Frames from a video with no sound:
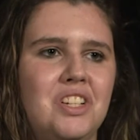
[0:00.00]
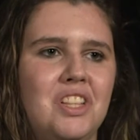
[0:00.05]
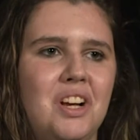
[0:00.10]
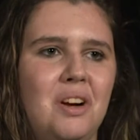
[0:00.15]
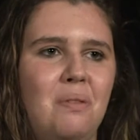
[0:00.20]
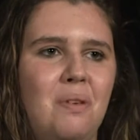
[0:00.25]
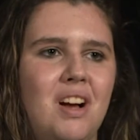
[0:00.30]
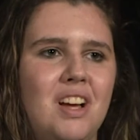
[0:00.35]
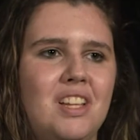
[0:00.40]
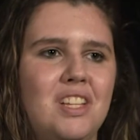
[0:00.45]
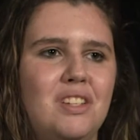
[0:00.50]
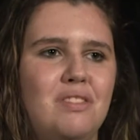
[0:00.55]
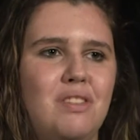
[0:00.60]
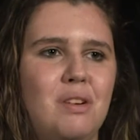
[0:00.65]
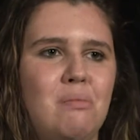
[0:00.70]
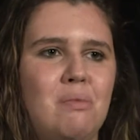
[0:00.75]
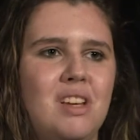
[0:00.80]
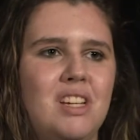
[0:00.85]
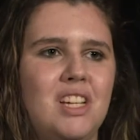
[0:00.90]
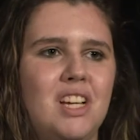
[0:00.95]
there was
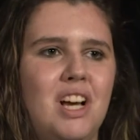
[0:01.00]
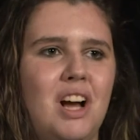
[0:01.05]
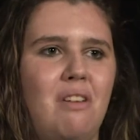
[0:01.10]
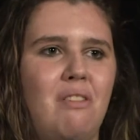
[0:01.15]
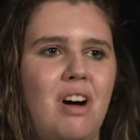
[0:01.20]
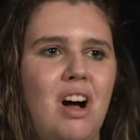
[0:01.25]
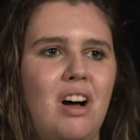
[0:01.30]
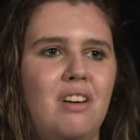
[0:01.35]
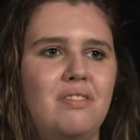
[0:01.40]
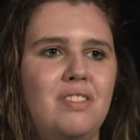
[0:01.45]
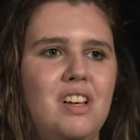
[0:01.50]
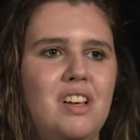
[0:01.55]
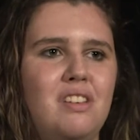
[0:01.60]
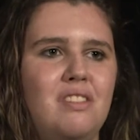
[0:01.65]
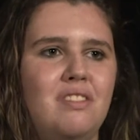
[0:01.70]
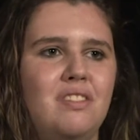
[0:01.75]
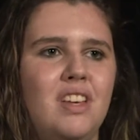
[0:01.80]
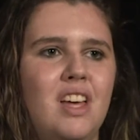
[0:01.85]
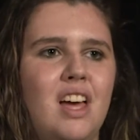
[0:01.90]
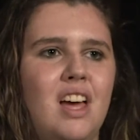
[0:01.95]
for me to go off of,